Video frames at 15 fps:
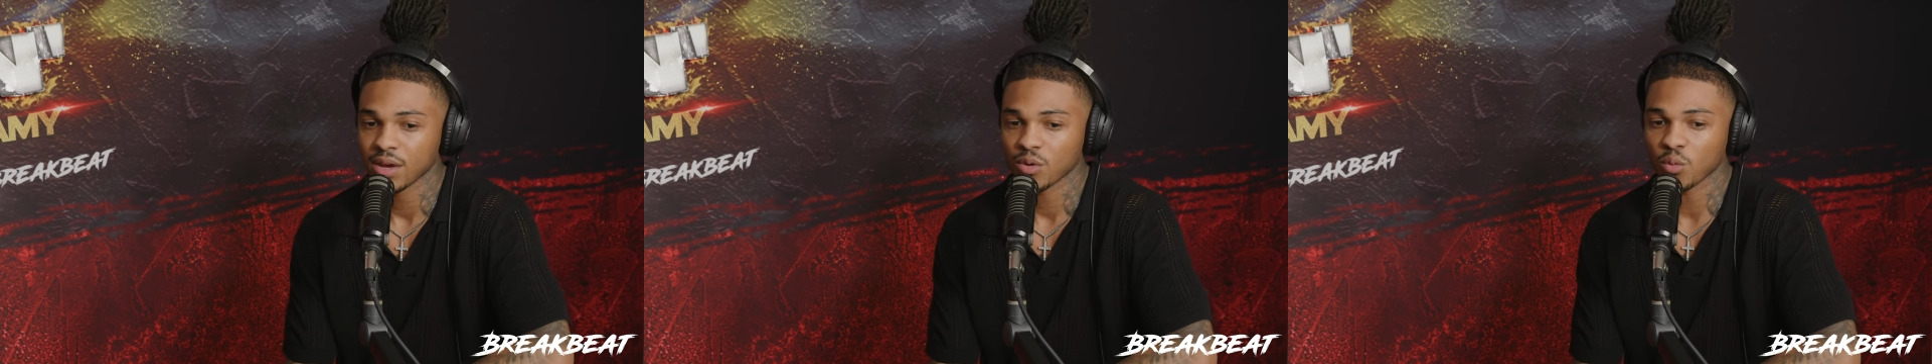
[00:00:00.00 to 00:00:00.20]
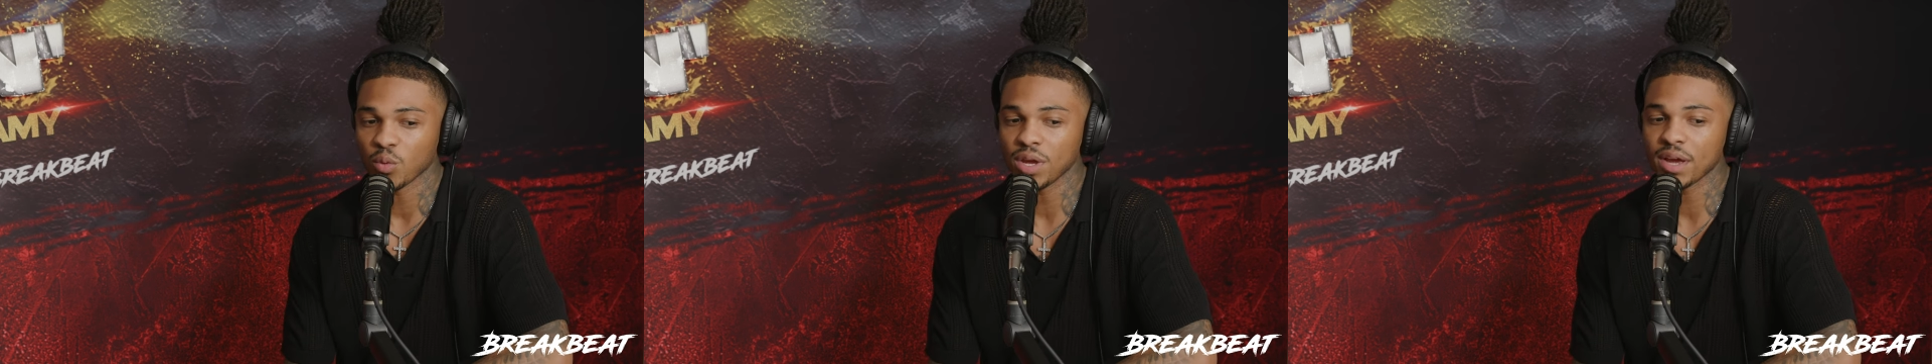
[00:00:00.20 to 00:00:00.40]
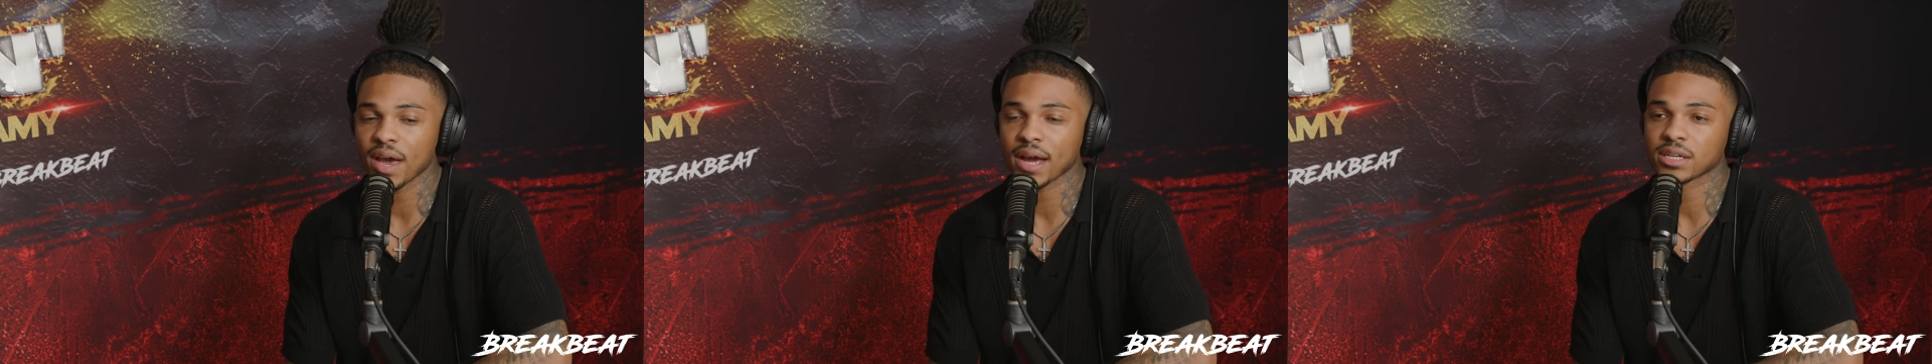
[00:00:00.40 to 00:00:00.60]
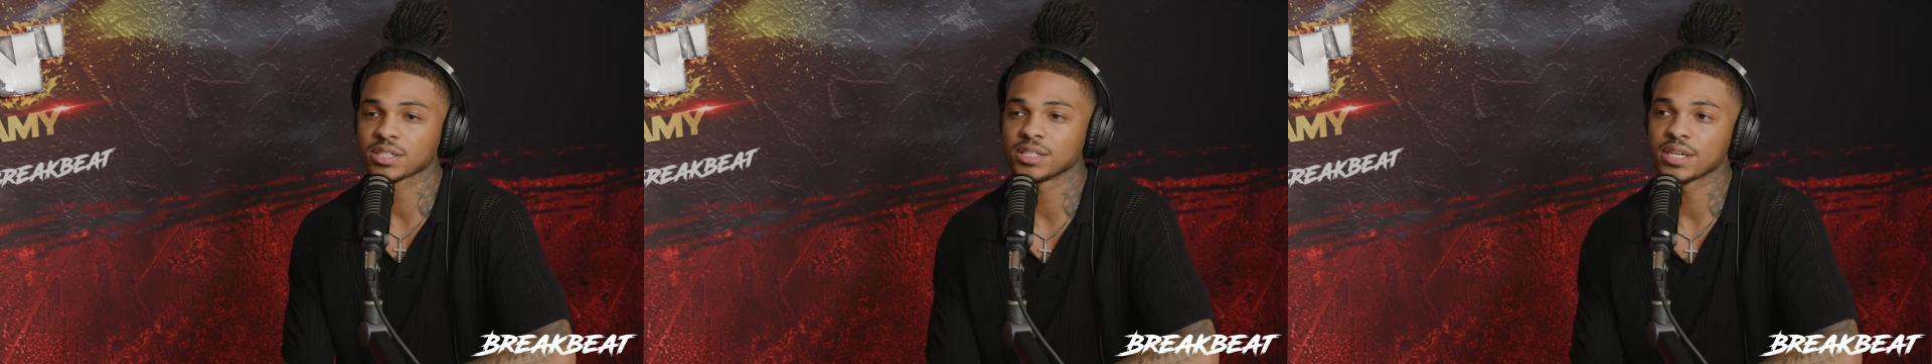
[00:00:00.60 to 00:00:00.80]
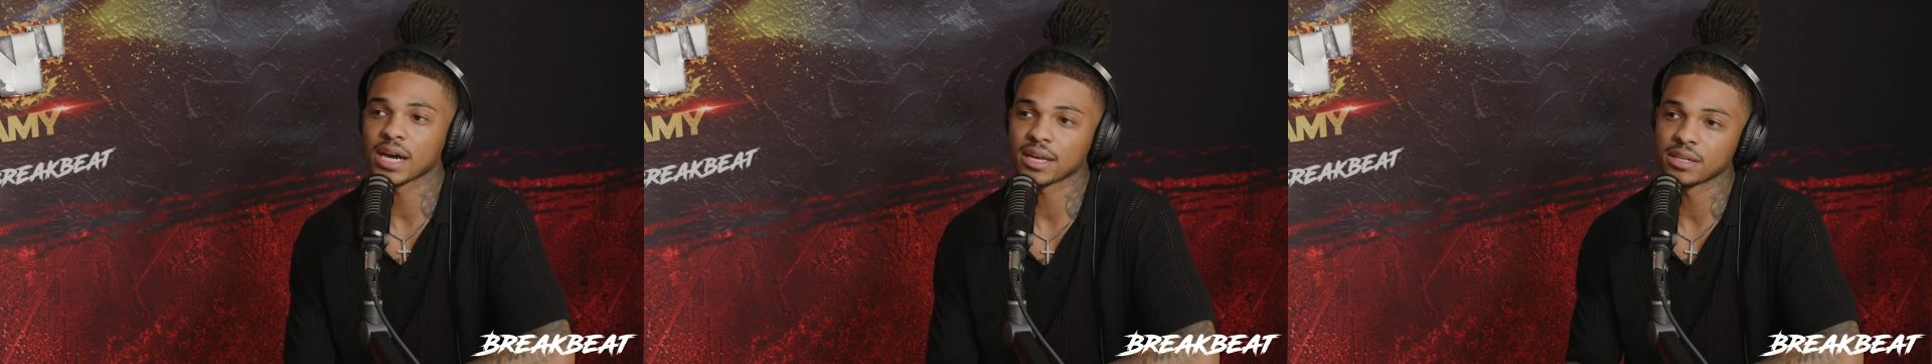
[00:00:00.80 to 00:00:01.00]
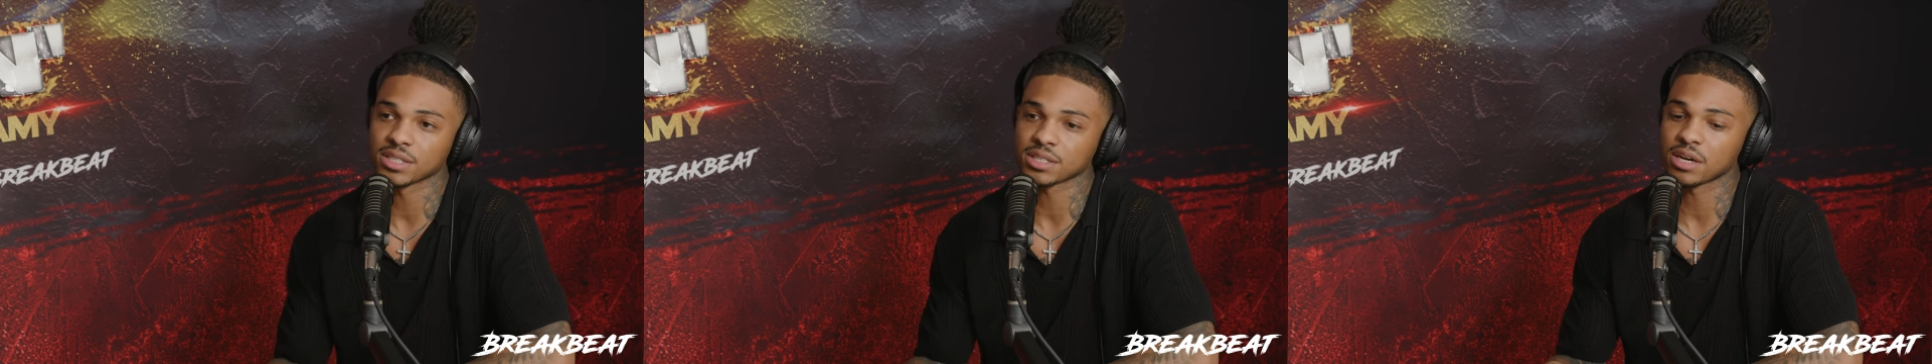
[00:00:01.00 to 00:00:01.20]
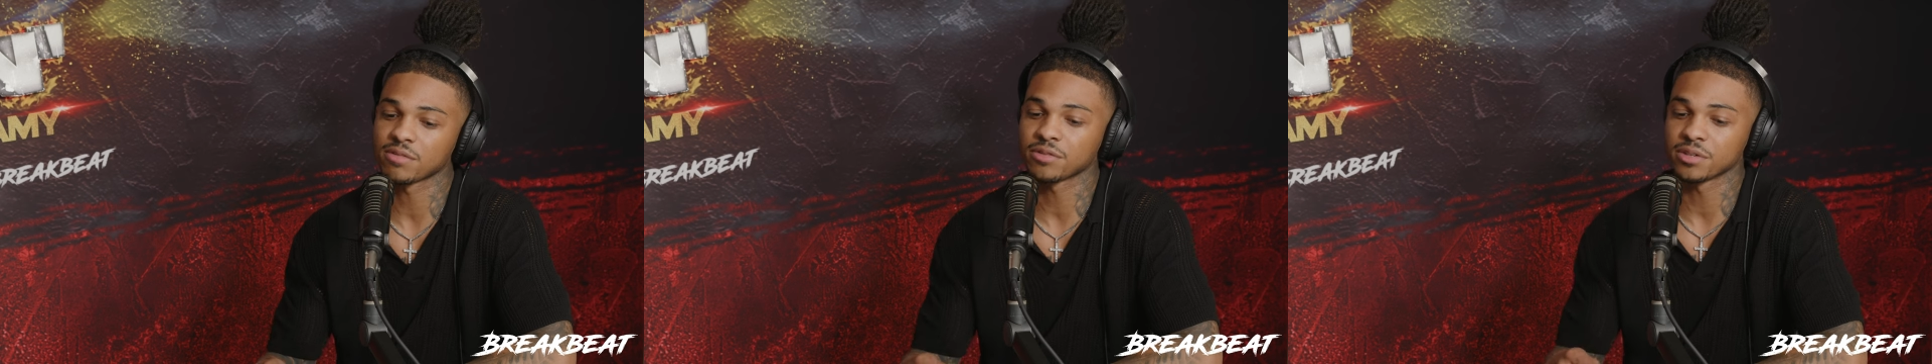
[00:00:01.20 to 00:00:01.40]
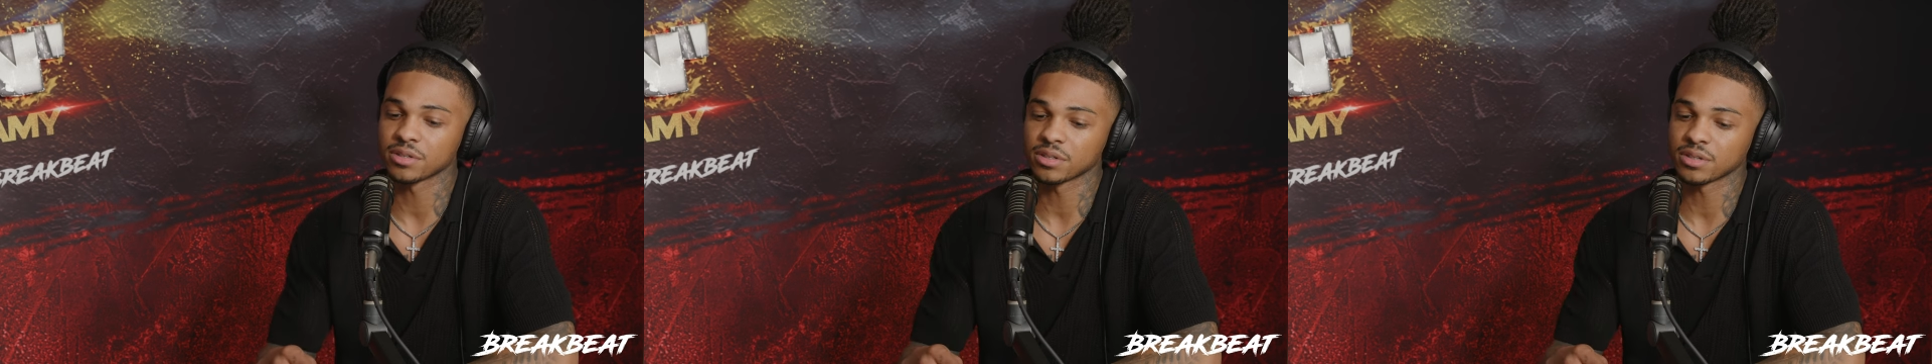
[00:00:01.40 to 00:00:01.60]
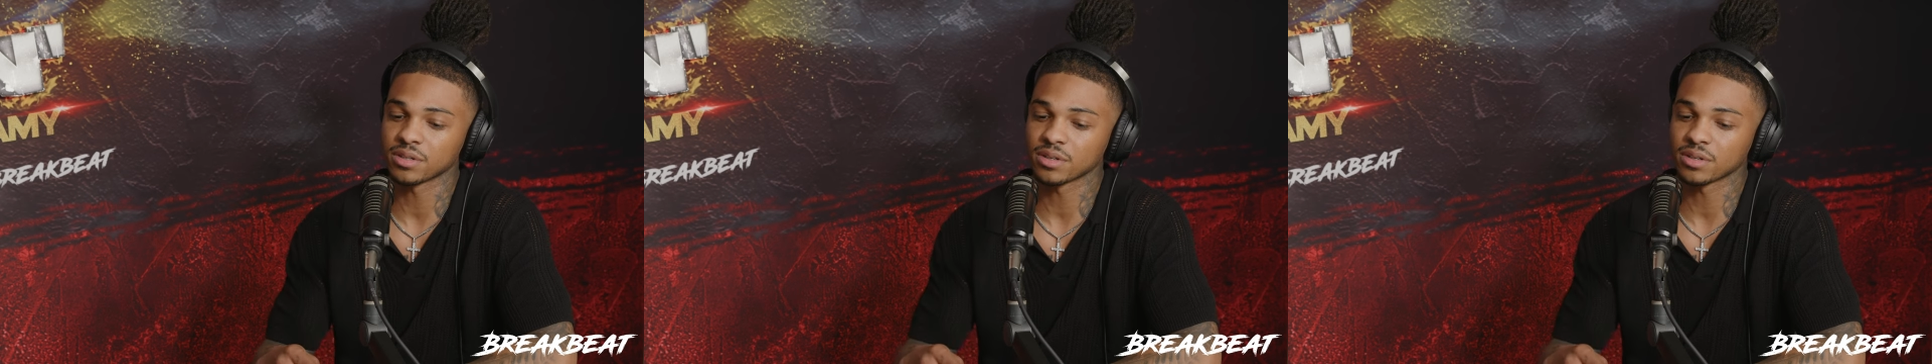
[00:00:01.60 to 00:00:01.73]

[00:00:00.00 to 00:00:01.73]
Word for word: We actually got discovered